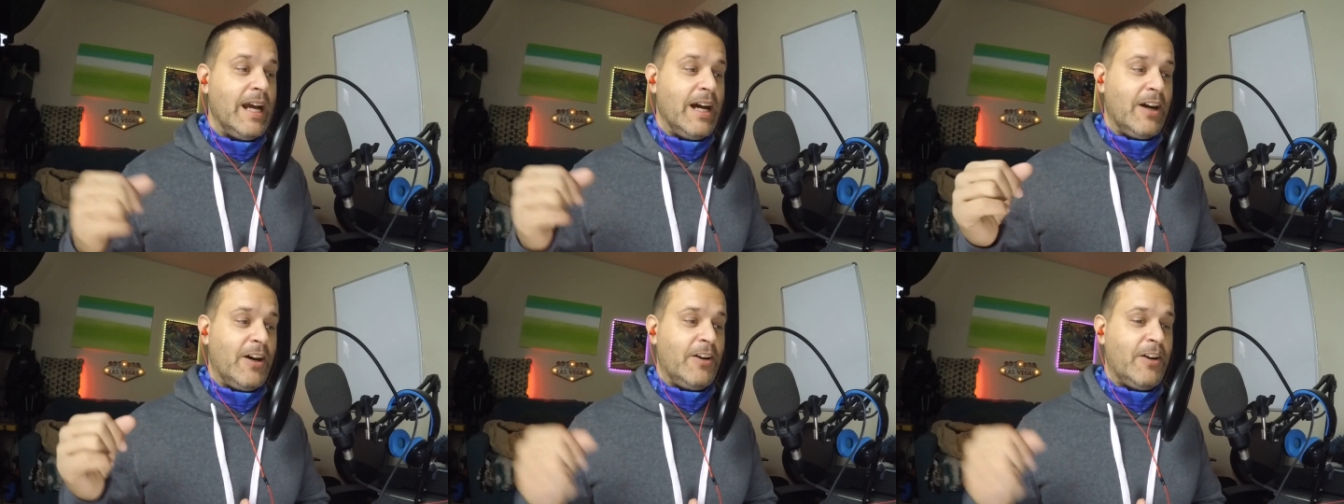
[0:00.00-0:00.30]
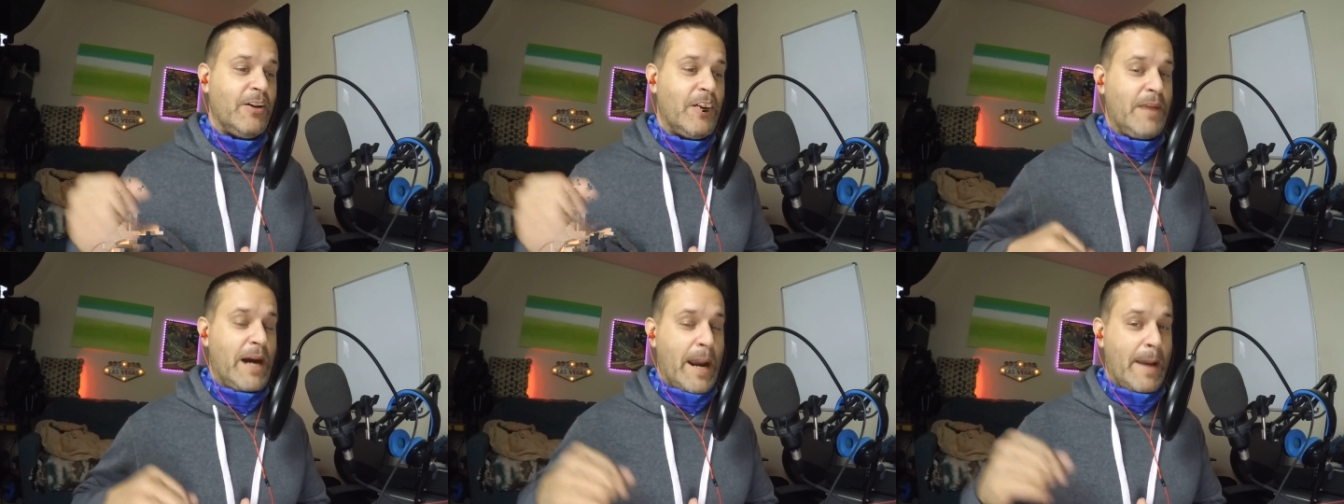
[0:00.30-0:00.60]

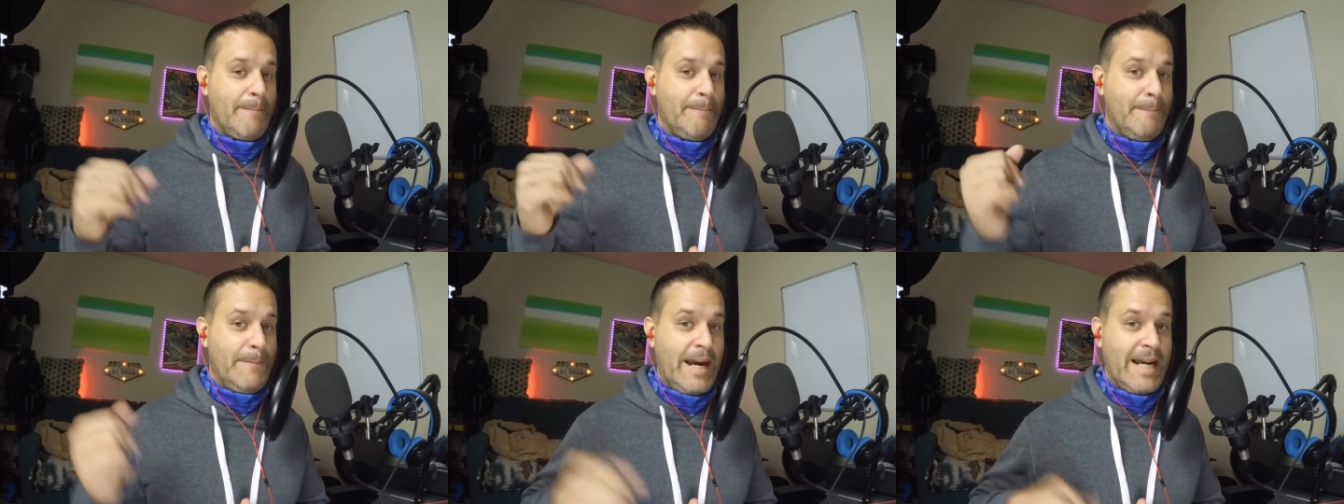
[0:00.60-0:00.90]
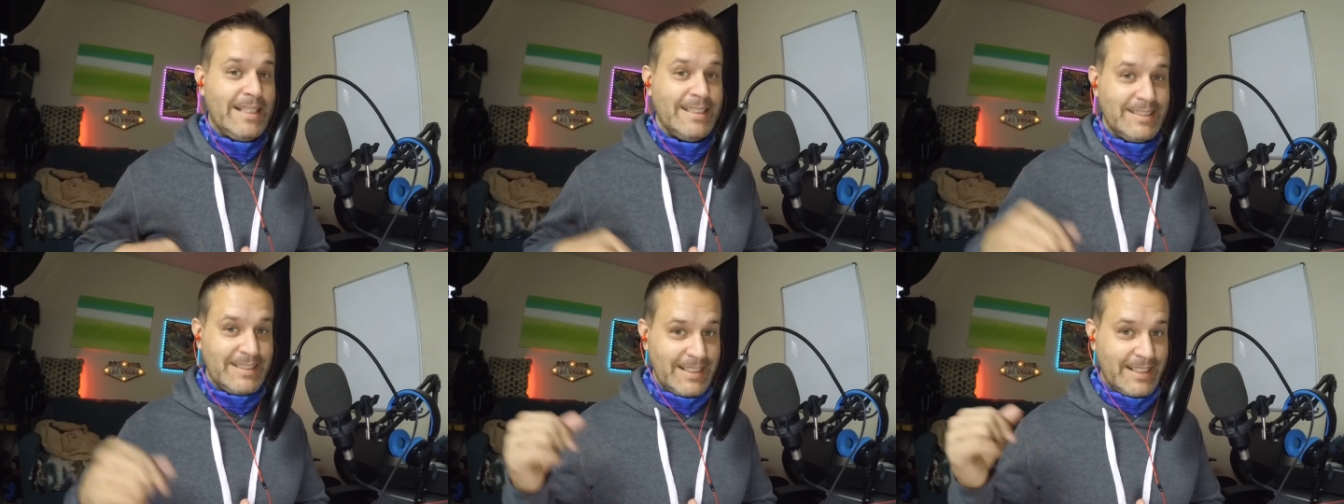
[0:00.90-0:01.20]
of my
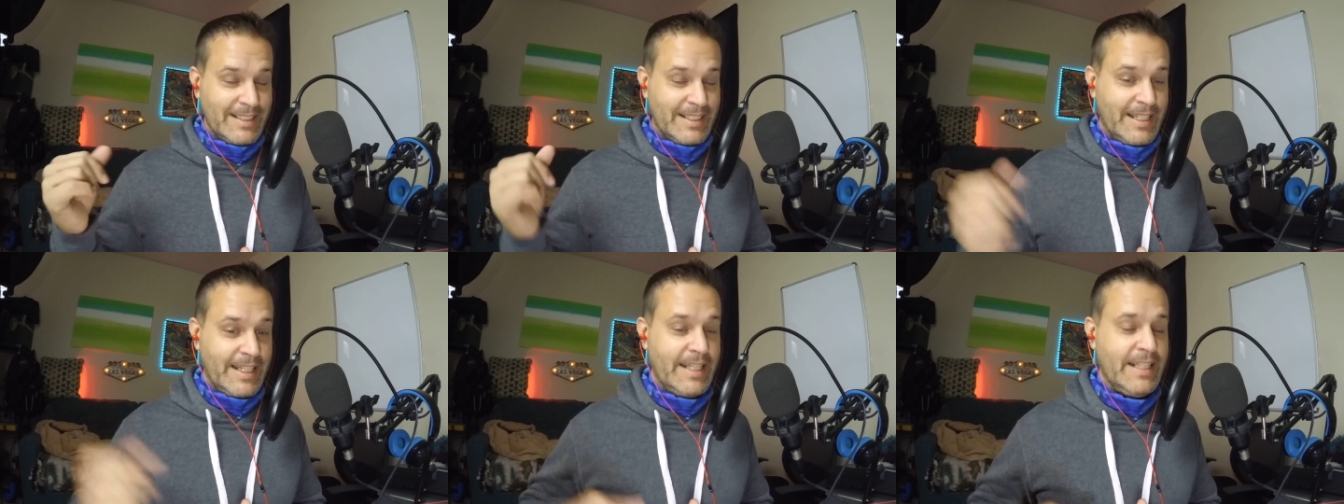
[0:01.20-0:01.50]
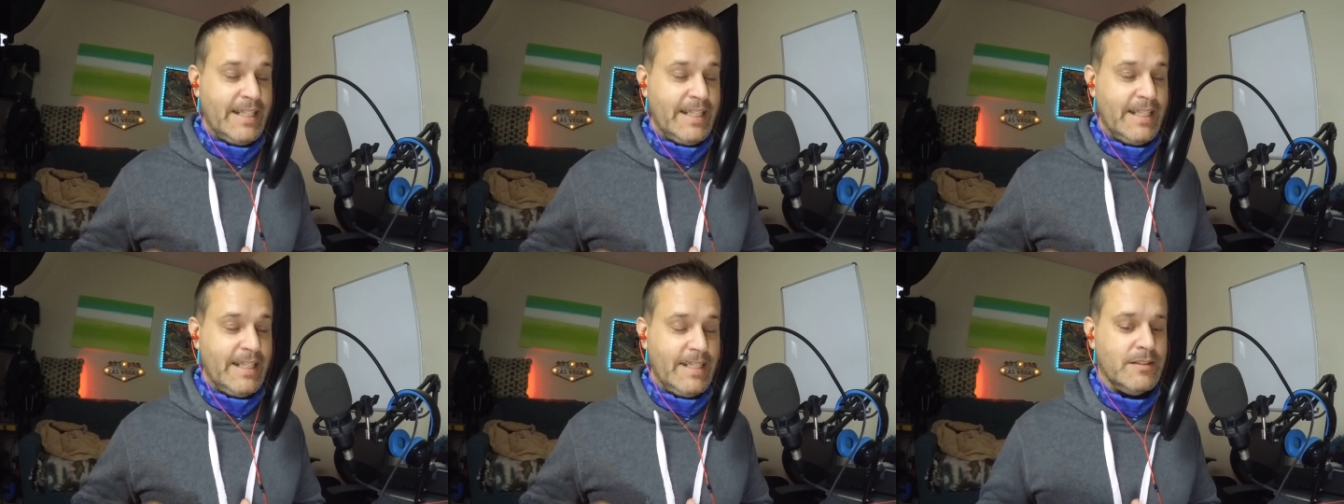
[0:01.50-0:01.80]
best
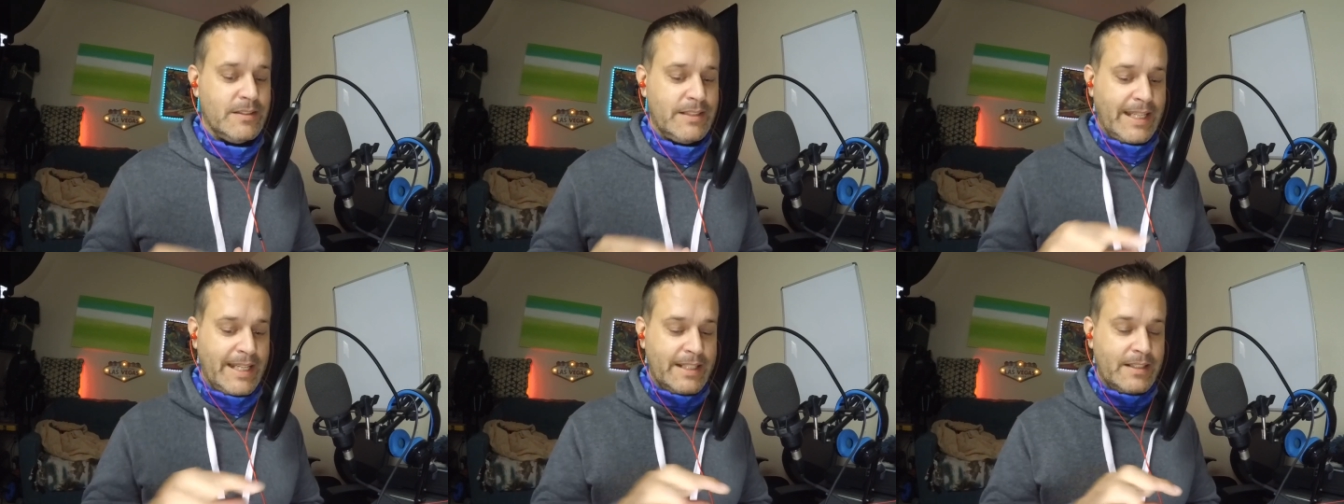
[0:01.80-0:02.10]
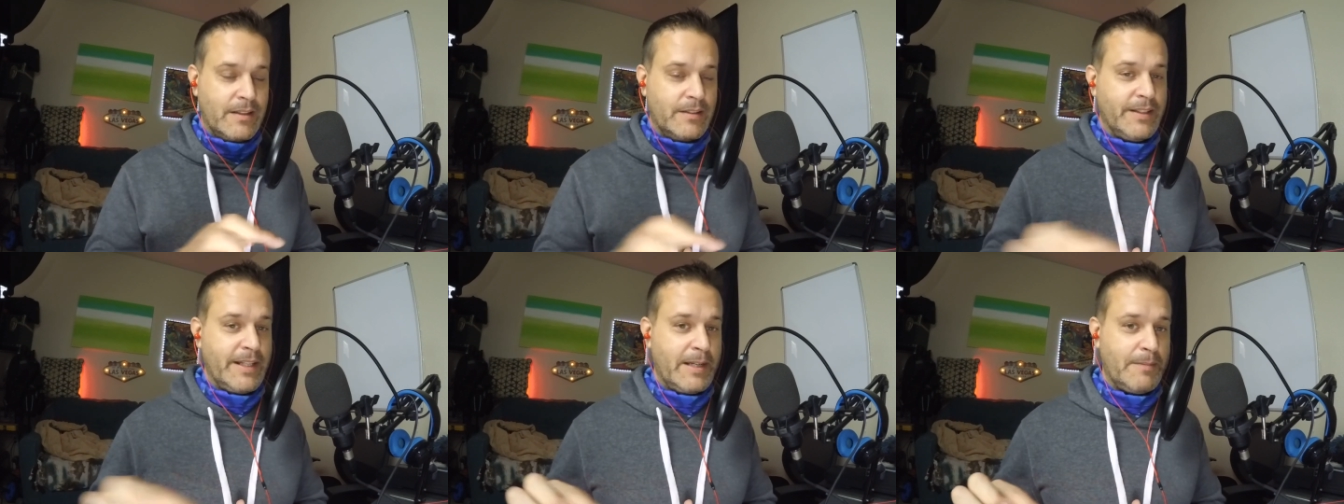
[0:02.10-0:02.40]
deals in
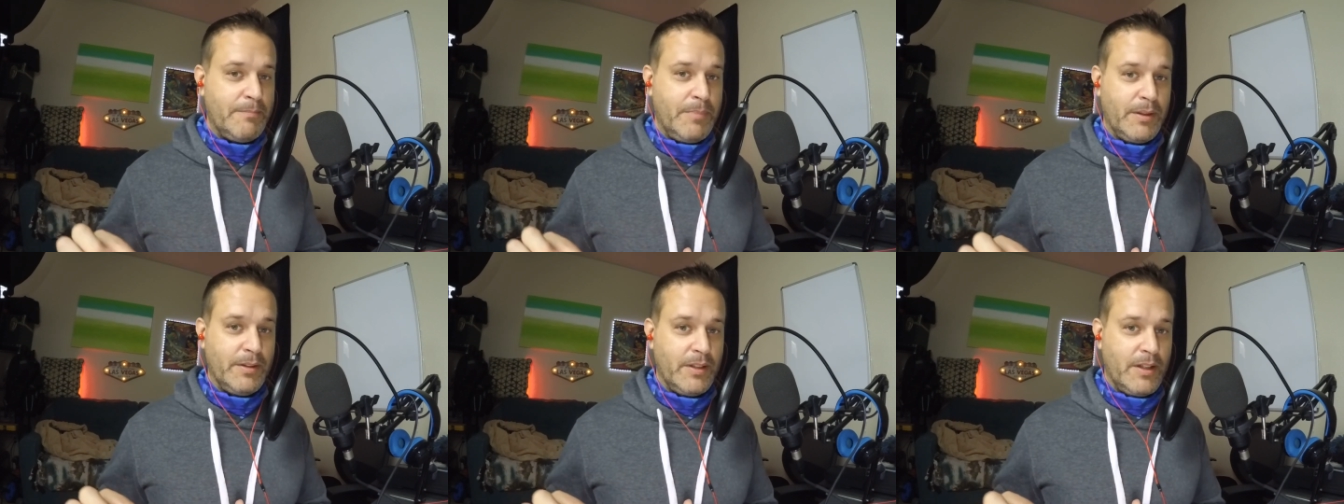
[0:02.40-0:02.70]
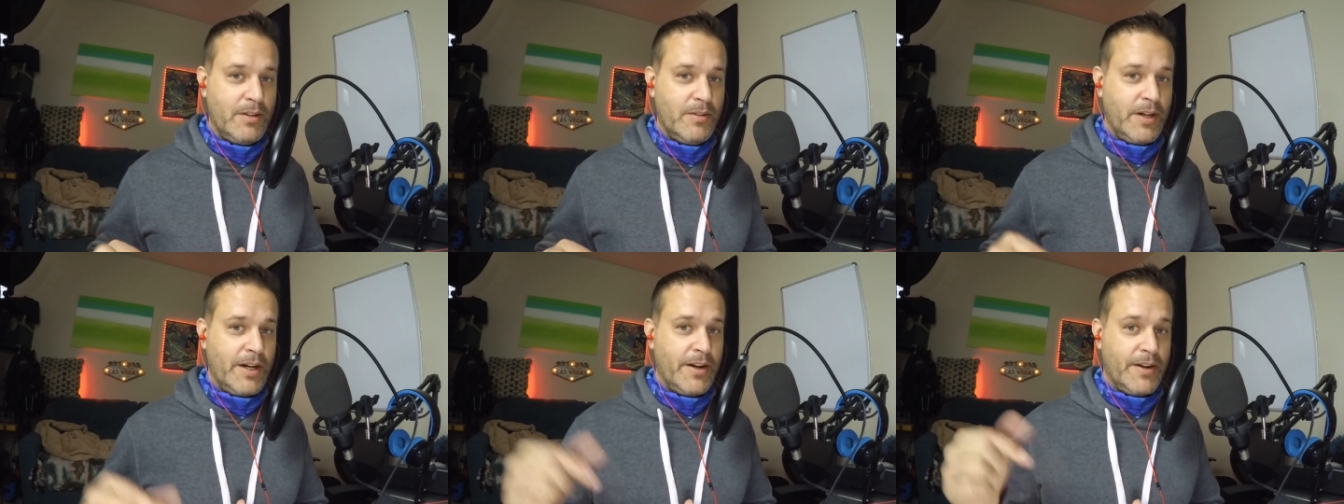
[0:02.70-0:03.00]
the link
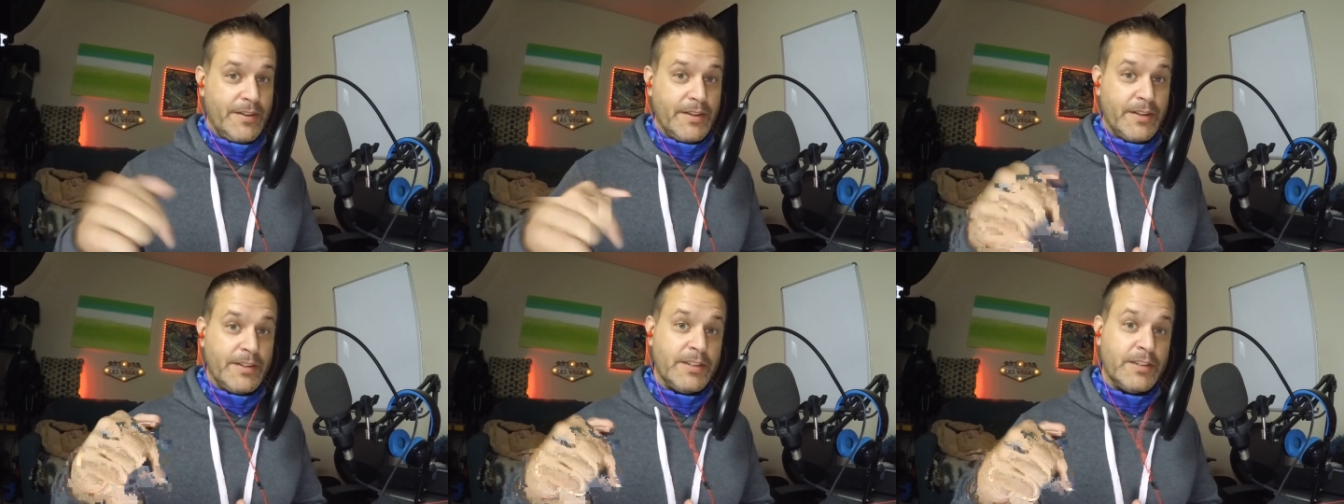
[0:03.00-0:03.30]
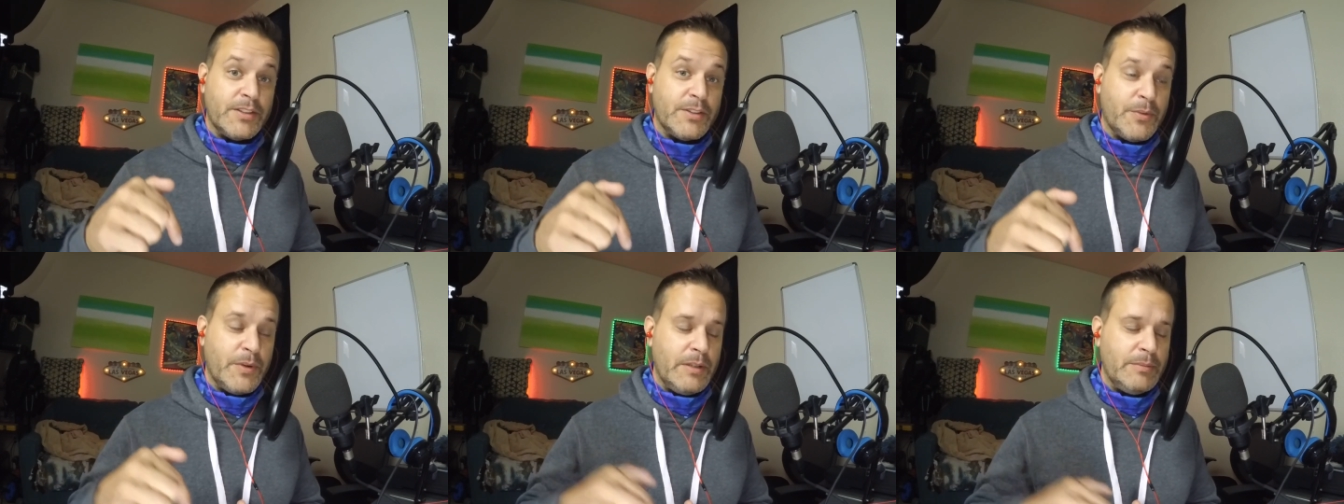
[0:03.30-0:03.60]
below here in the
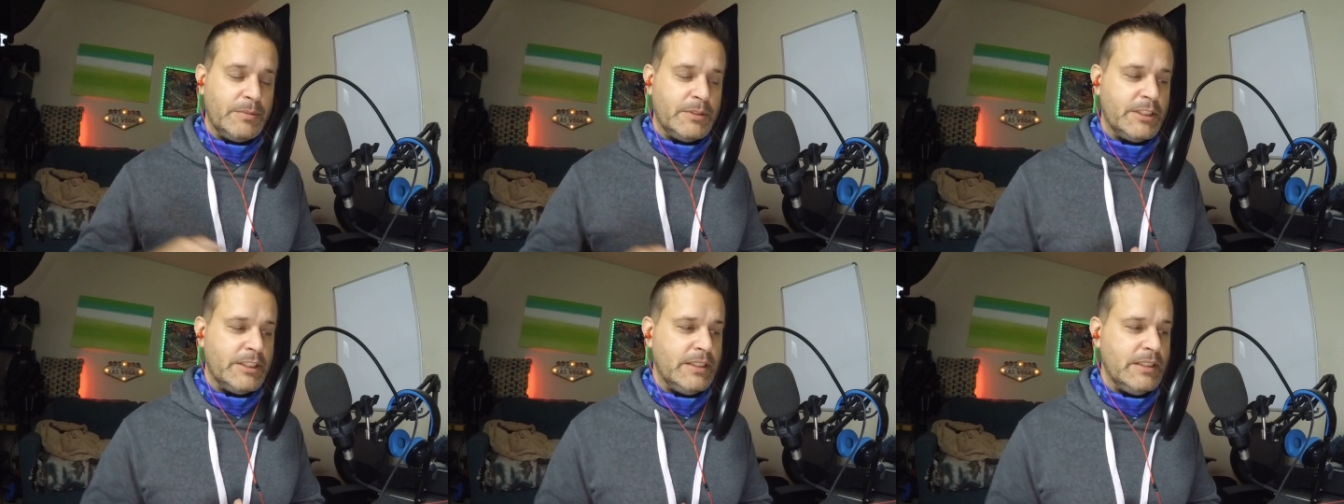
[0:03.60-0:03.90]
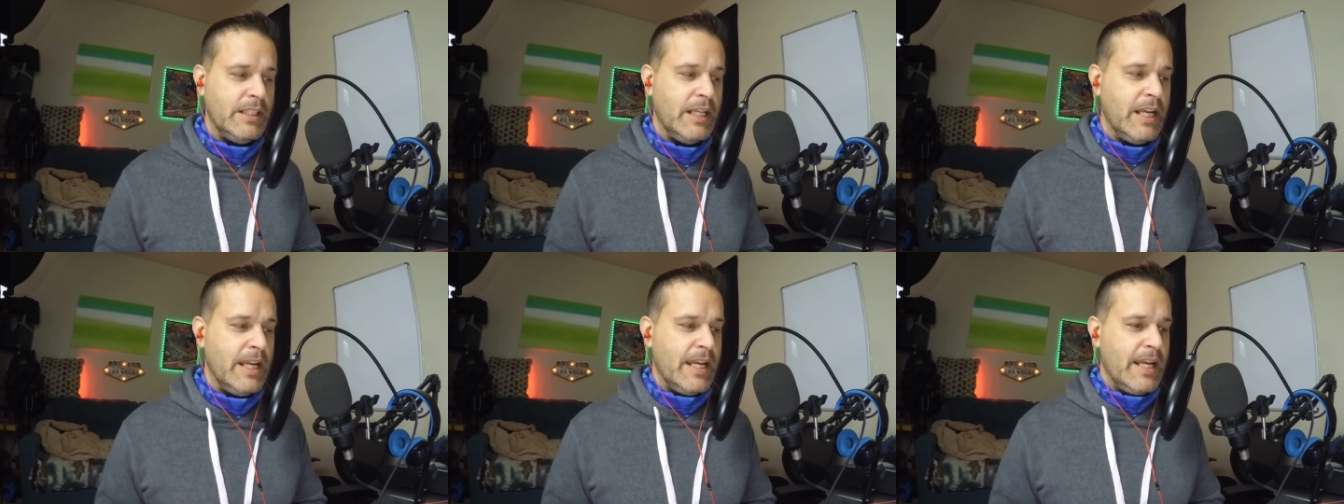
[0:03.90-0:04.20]
description.